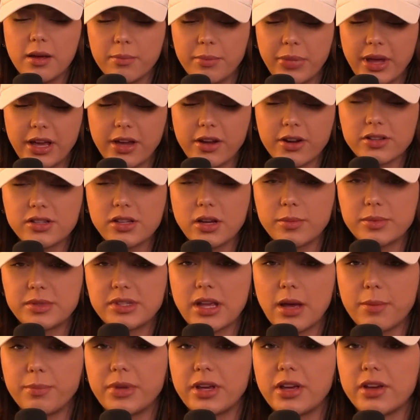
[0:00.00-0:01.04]
bakers are
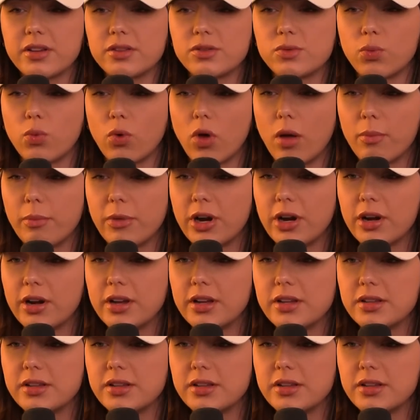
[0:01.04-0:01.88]
upset because Walmart